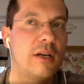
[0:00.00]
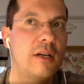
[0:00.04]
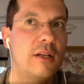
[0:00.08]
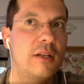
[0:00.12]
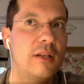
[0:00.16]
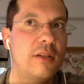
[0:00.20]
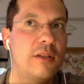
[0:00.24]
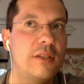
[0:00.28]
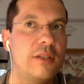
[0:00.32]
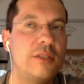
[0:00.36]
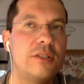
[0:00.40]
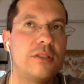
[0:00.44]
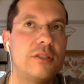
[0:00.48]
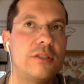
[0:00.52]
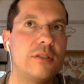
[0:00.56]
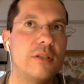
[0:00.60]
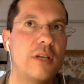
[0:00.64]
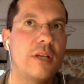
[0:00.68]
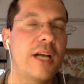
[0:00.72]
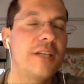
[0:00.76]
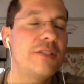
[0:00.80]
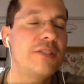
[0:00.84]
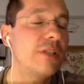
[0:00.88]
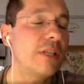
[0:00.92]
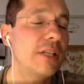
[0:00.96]
these
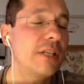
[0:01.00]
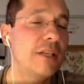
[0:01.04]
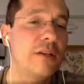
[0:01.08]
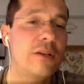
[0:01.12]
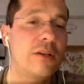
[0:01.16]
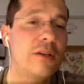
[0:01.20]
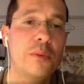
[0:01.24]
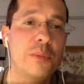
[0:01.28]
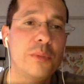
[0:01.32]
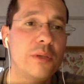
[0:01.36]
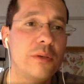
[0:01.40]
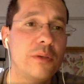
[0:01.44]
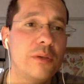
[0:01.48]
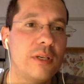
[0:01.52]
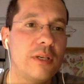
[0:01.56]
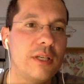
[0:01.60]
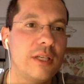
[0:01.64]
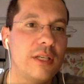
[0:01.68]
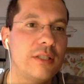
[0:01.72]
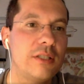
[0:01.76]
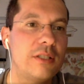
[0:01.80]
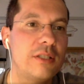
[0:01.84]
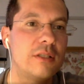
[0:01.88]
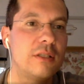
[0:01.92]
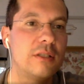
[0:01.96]
isolated
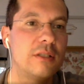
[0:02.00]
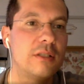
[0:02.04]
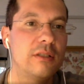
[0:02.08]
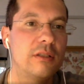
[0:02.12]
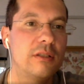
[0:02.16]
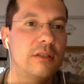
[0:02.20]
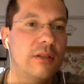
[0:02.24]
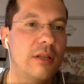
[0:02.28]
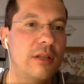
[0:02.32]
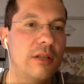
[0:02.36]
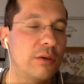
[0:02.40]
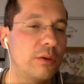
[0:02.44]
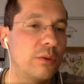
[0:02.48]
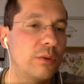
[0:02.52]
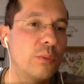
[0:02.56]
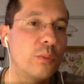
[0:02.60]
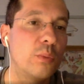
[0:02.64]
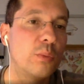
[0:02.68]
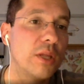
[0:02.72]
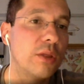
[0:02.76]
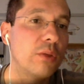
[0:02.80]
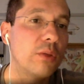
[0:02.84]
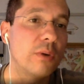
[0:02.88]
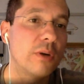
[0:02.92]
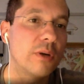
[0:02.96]
communities that are
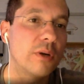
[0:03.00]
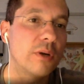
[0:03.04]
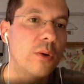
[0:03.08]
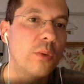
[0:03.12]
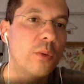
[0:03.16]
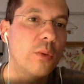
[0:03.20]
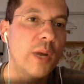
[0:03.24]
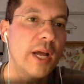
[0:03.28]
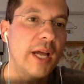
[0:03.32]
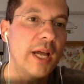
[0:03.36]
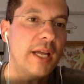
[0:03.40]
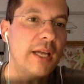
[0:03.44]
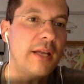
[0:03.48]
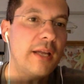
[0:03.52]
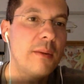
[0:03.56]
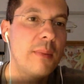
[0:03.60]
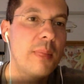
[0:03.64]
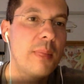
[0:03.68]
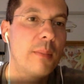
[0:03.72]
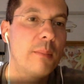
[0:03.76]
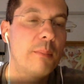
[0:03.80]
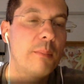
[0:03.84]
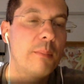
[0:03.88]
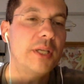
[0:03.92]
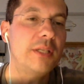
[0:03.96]
withering away,
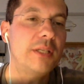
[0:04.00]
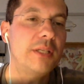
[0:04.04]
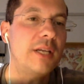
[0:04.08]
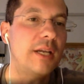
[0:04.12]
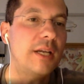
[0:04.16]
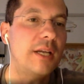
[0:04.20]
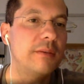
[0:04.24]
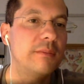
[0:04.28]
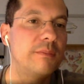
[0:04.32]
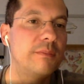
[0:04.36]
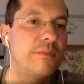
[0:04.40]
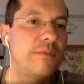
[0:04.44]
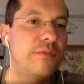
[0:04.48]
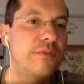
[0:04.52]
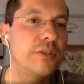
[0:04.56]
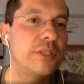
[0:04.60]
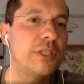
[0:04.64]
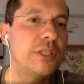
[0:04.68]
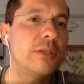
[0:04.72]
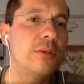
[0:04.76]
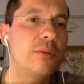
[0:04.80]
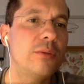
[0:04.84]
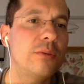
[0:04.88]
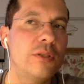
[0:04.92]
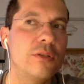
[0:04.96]
mm-hmm. but yet for
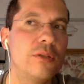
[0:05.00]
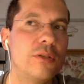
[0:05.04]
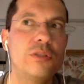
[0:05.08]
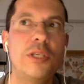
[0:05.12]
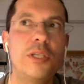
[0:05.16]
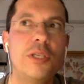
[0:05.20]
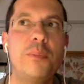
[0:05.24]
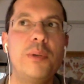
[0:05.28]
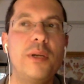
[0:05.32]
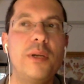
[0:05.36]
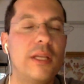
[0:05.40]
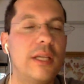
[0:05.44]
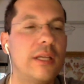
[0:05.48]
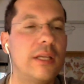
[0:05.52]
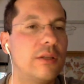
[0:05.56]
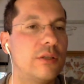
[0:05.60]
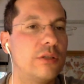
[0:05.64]
you, you know, typically the